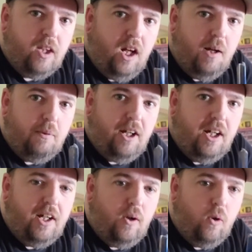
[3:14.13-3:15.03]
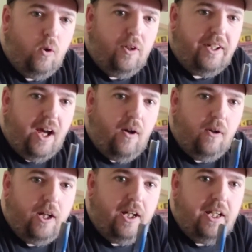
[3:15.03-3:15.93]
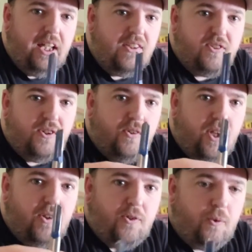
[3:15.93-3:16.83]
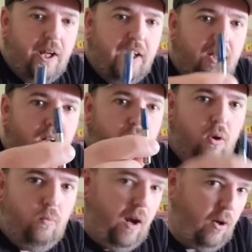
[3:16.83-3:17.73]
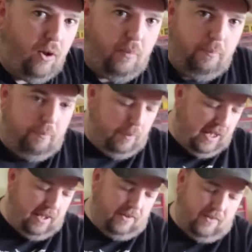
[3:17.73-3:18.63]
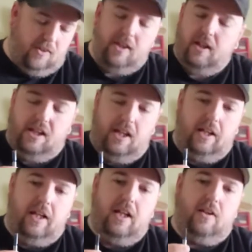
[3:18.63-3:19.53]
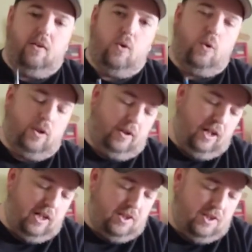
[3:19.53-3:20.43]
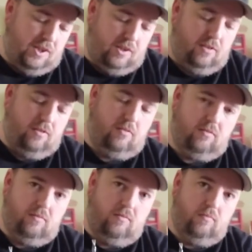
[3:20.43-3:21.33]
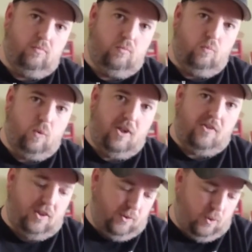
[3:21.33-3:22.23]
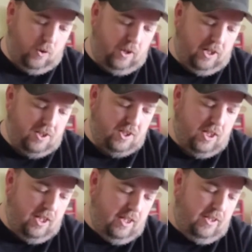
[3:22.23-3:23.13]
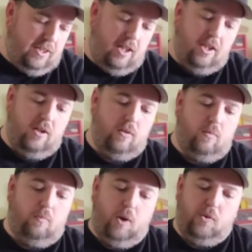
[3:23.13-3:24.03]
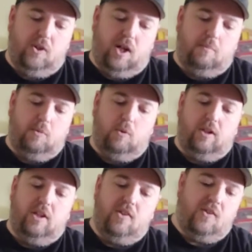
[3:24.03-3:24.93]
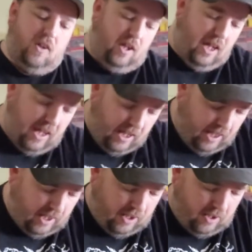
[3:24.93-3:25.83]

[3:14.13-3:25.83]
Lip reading: upcut or downcut. It's just a straight router bit. And again, 1/4 inch. White side's 1/4 inch. The other most common one is a